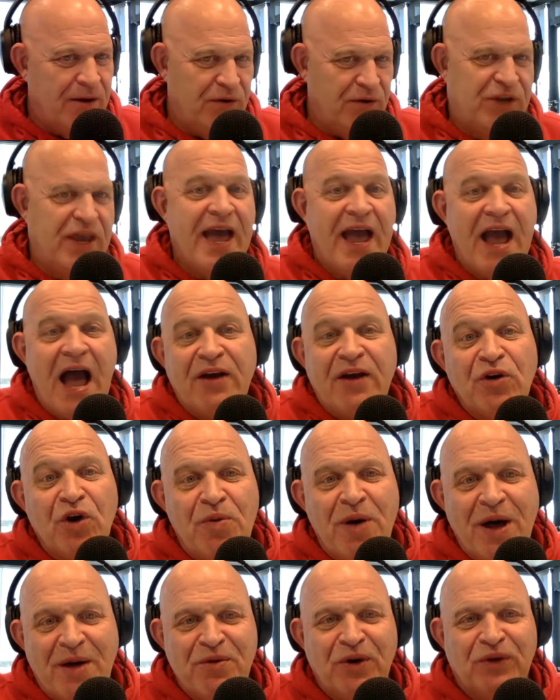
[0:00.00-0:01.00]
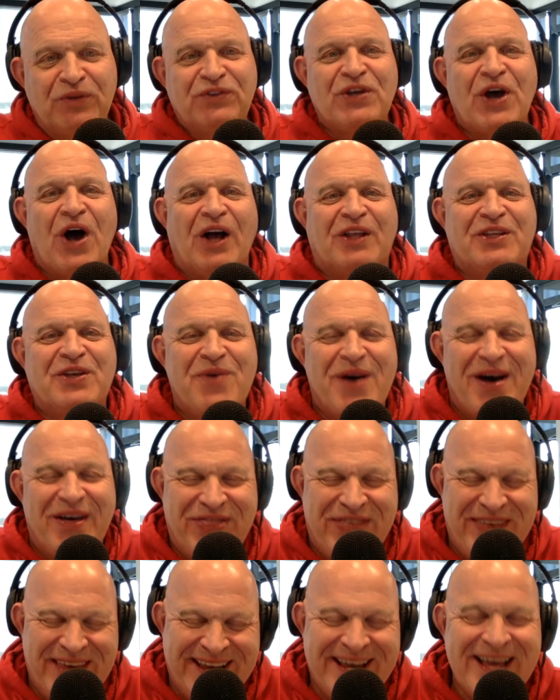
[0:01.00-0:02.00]
Okay, I don't know about most talked about
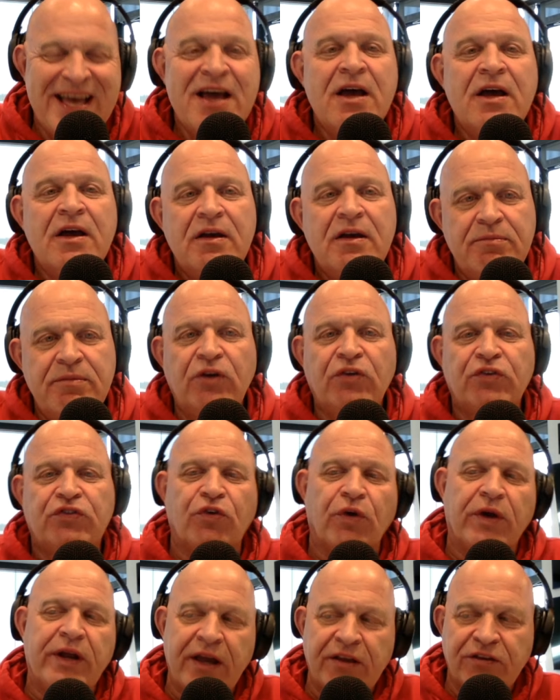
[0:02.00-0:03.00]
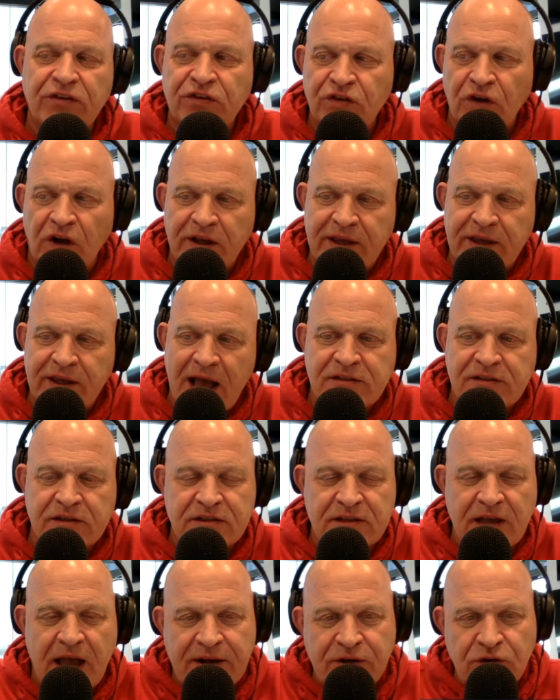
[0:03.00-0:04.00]
thing. Middle Screen has a sarcastic
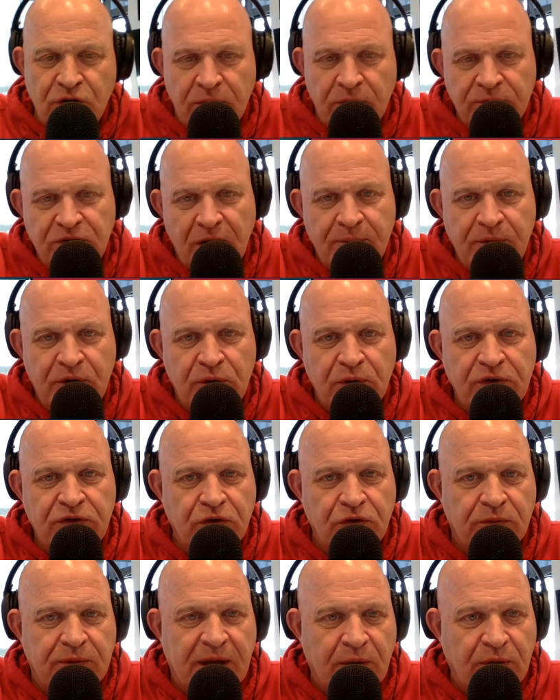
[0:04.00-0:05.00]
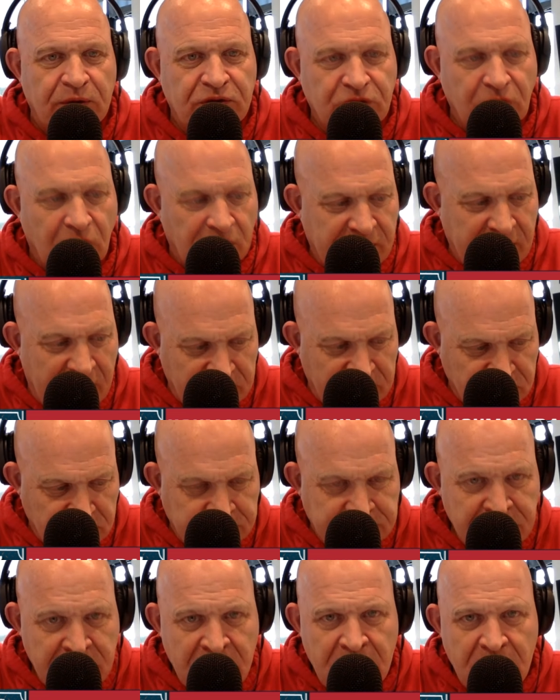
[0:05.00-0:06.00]
side to him, so I'm going to assume that was
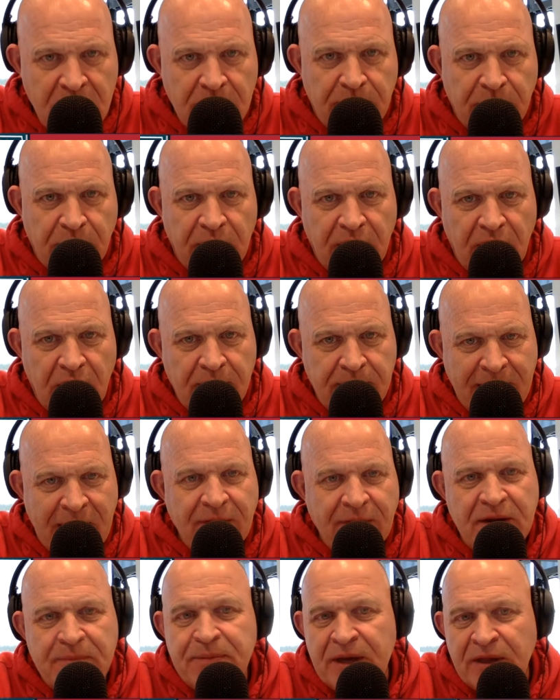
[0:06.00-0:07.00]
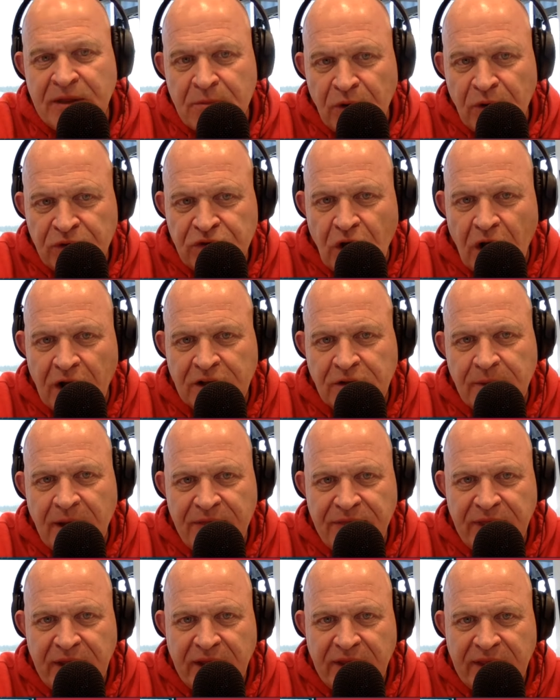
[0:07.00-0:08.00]
sarcasm, but about it being the most talked
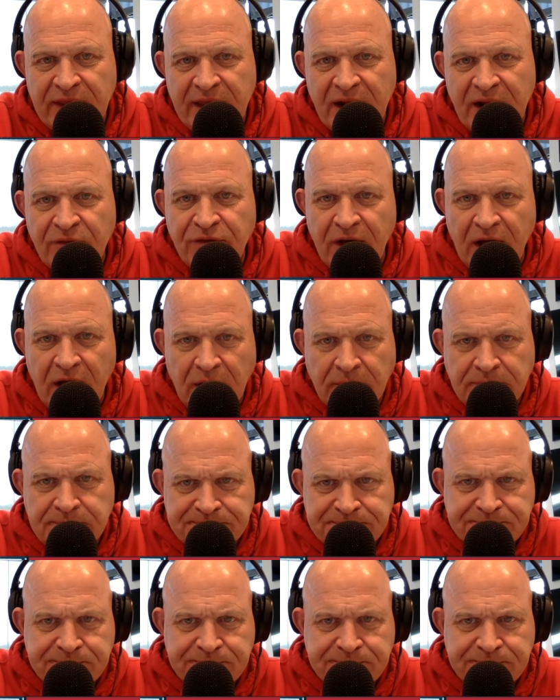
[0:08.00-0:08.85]
about thing in the NFL.